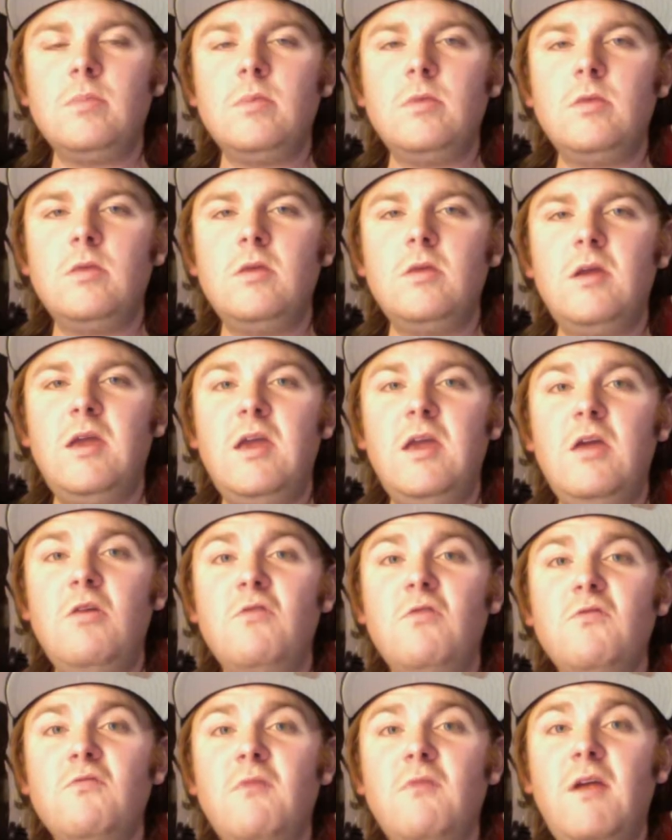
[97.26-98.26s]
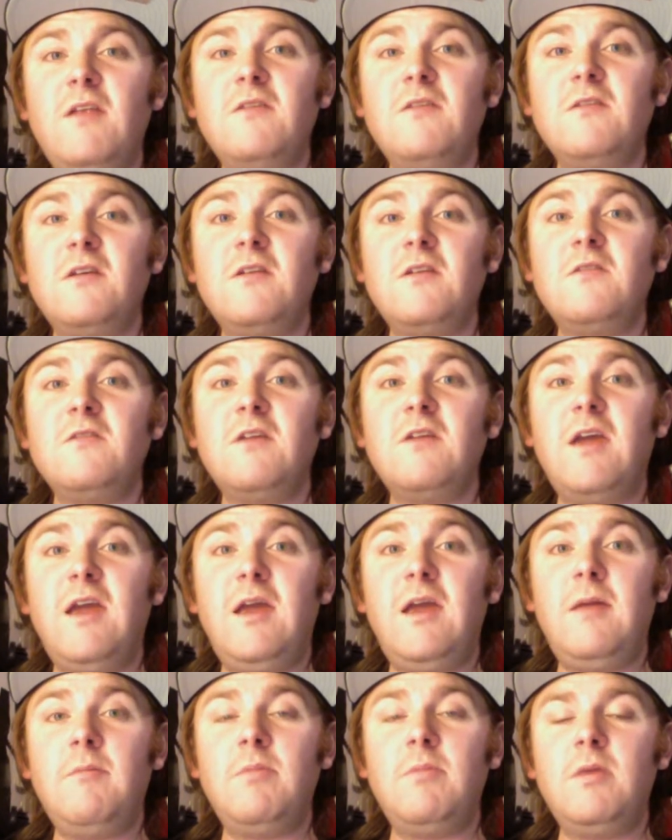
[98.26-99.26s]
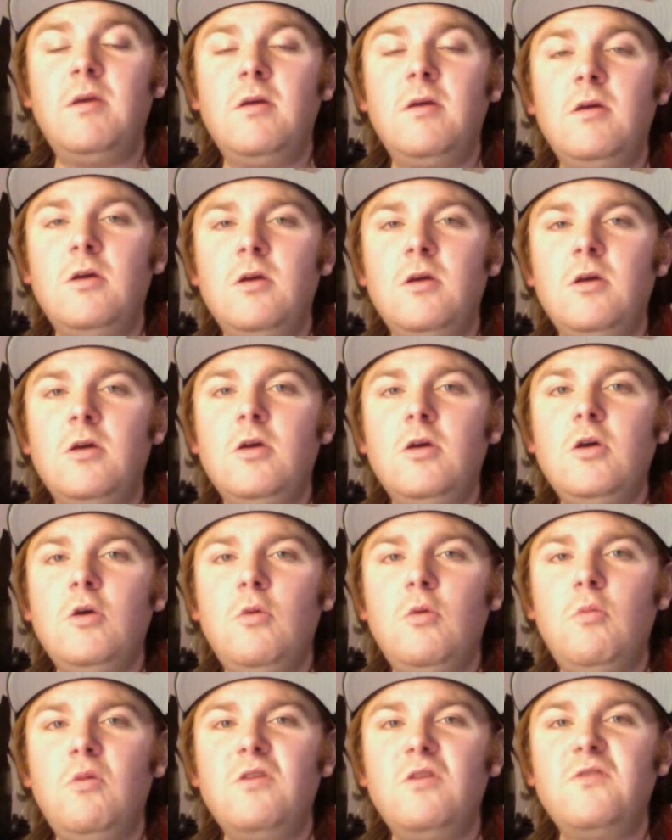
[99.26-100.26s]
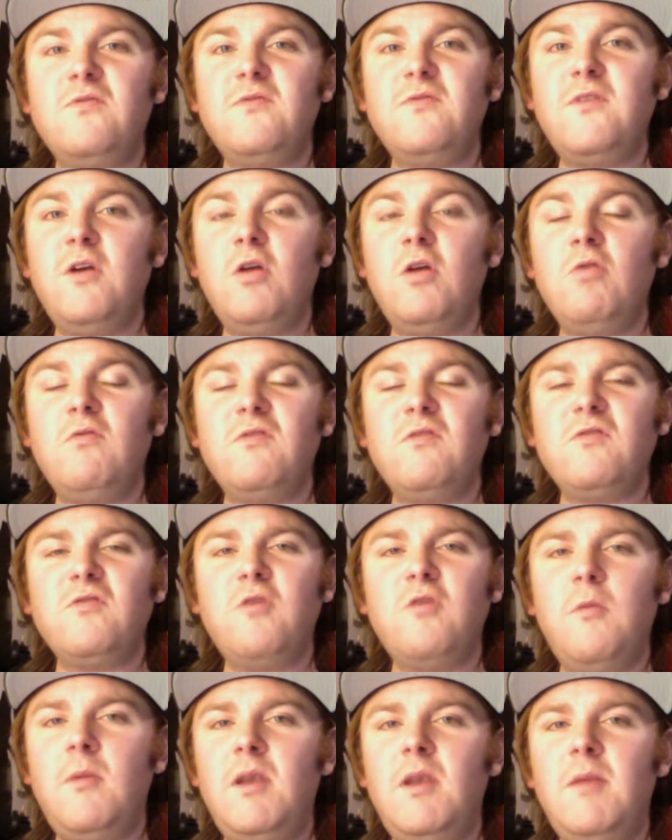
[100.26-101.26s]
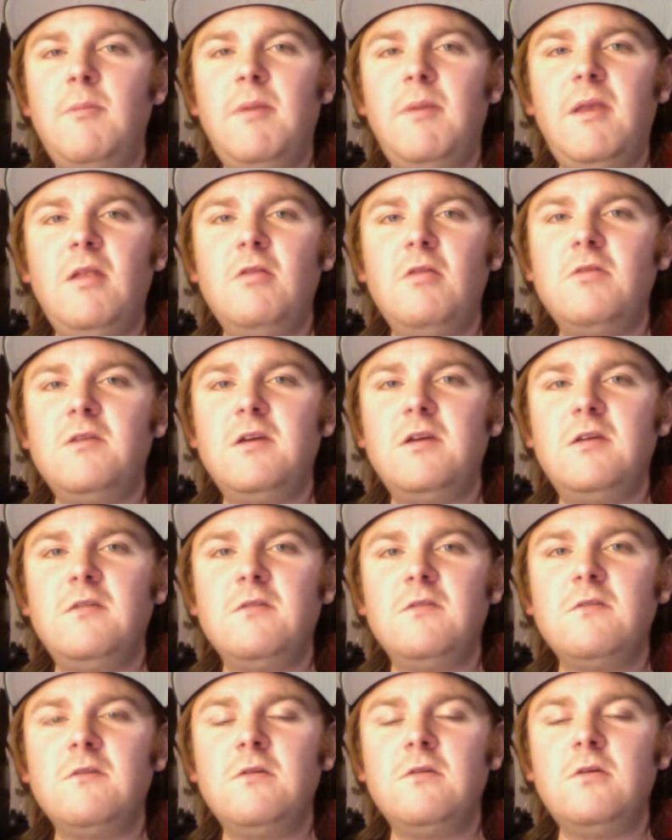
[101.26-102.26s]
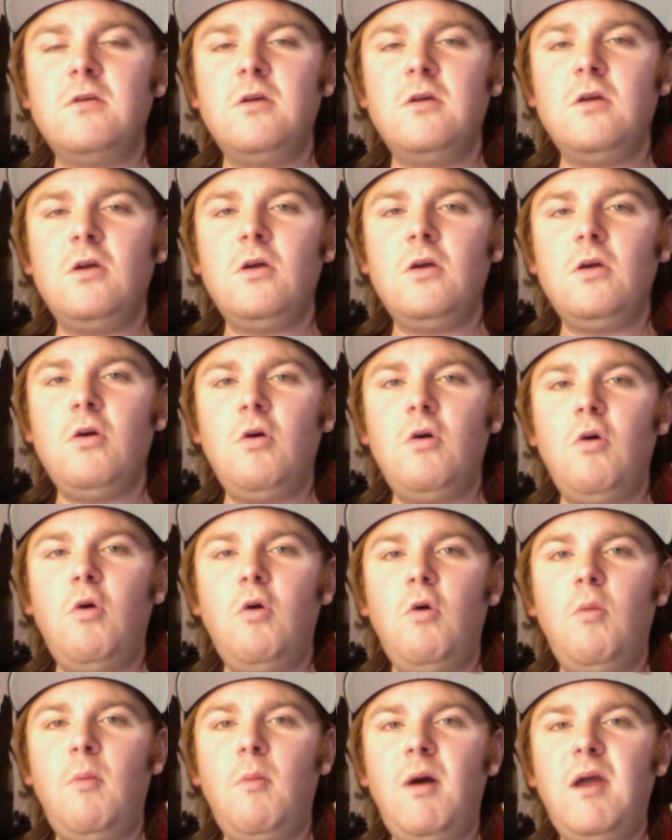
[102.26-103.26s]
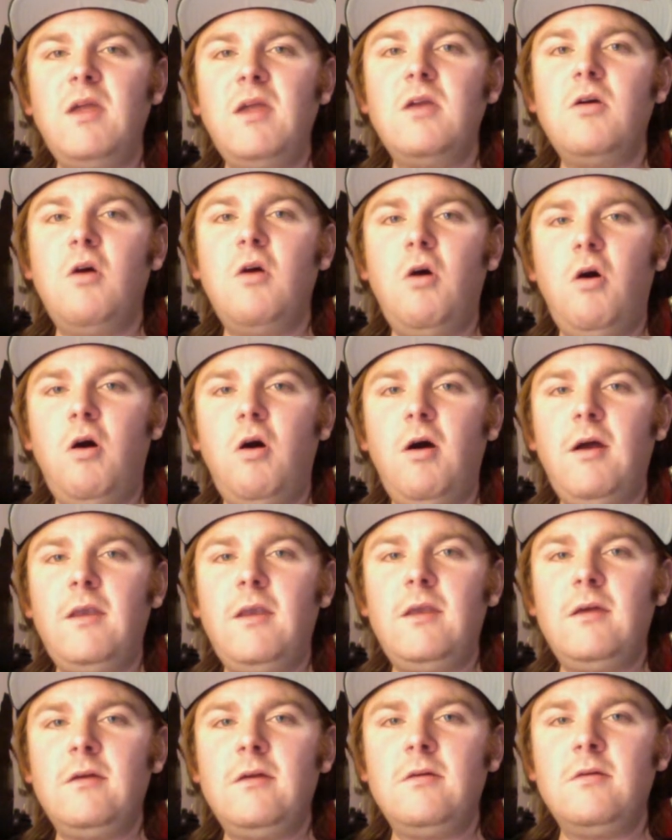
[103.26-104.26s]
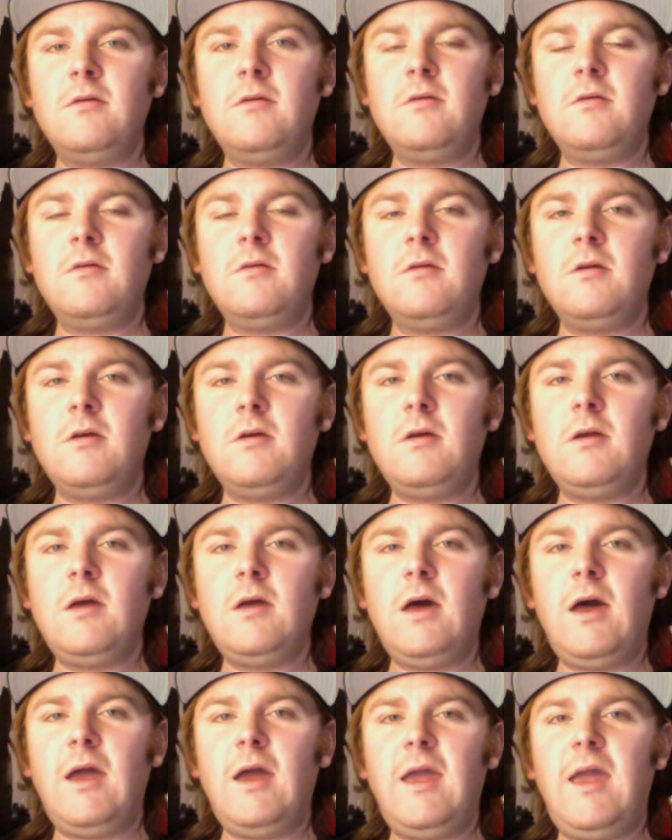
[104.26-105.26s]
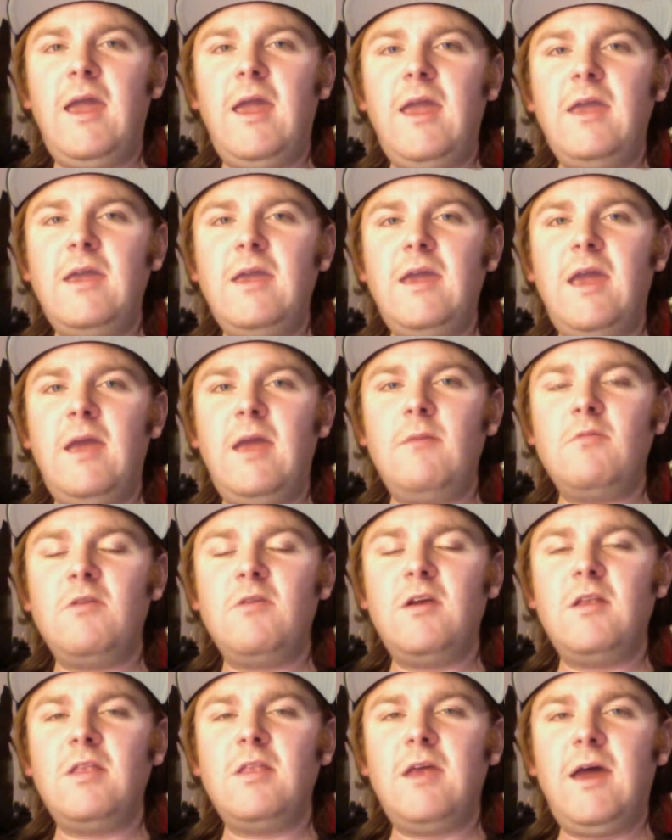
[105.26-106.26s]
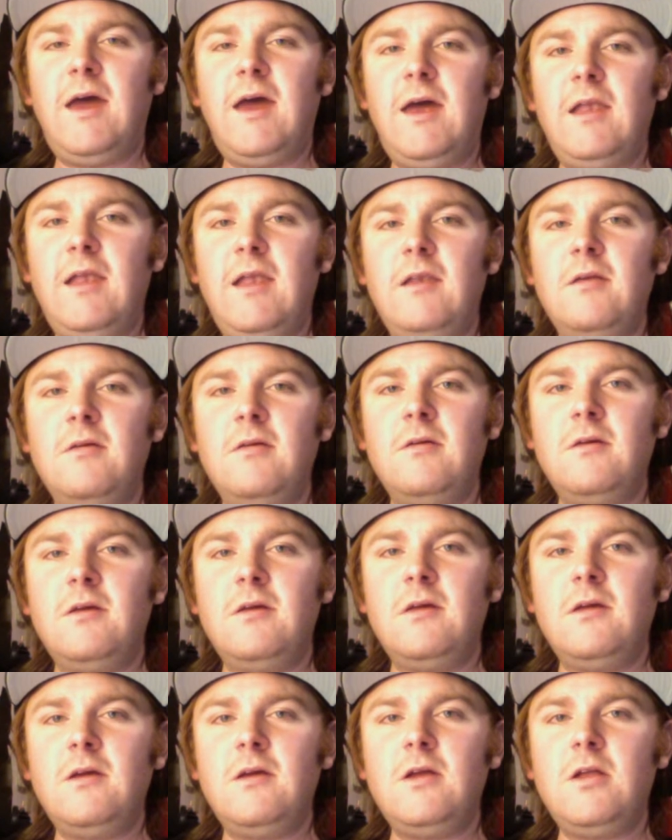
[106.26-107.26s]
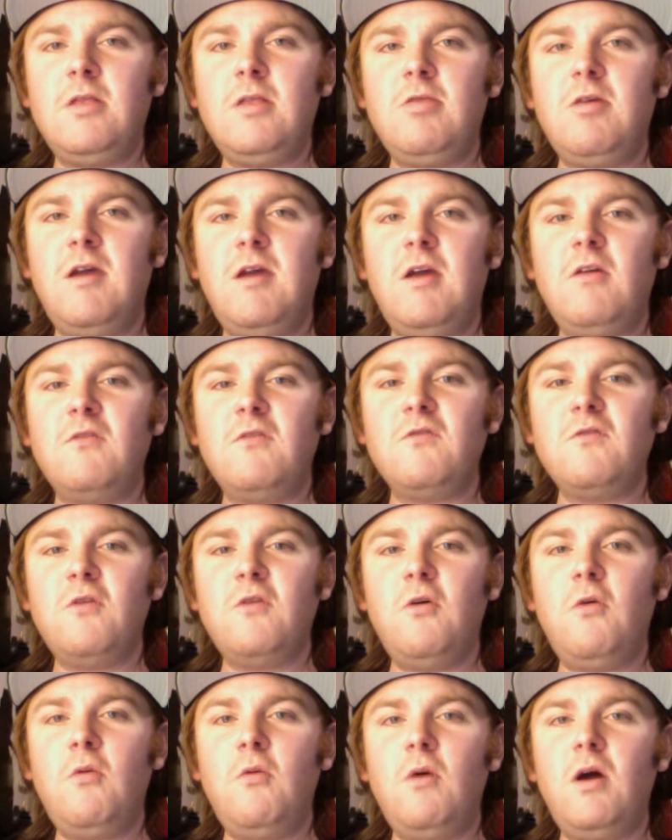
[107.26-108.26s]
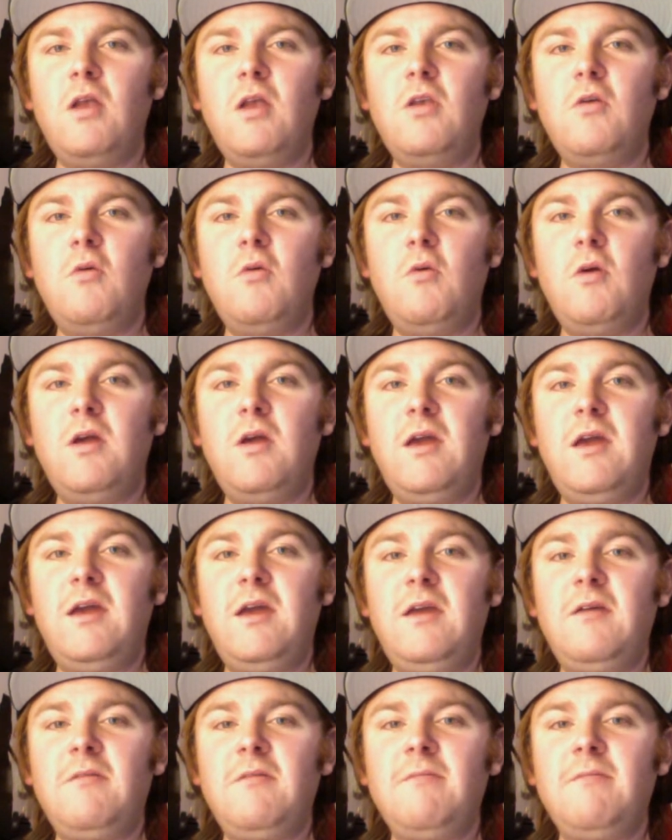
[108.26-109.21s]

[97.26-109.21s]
The Eagles-Redskins game was filled with so many penalties. Oh my god. I hate games like that. They are so annoying.